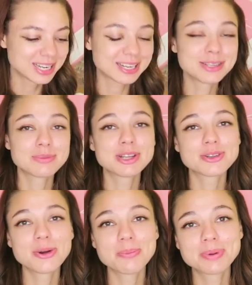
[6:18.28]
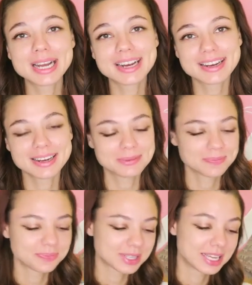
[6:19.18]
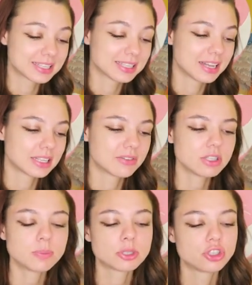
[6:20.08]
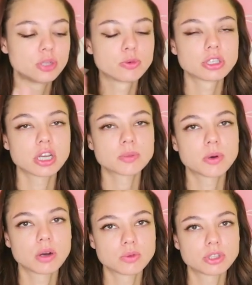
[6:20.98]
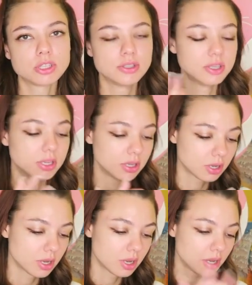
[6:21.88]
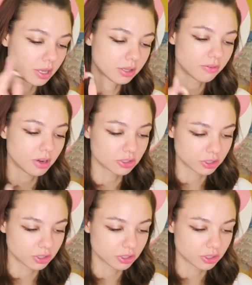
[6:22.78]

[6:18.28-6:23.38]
Becky's Marilyn Monroe. That is too much. Let's fix our toilet, we have money.